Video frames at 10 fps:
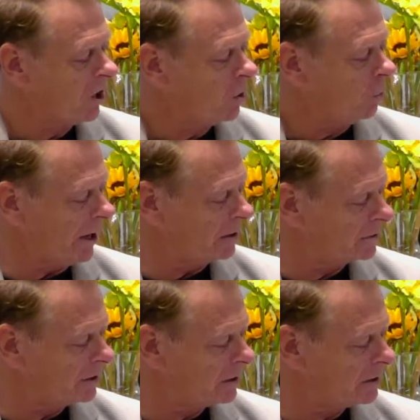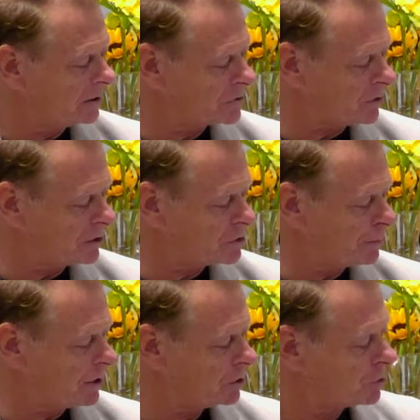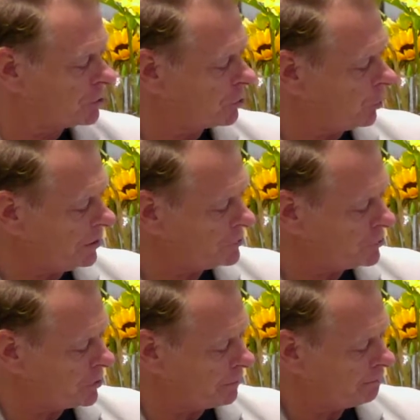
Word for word: Well, this leads me to the question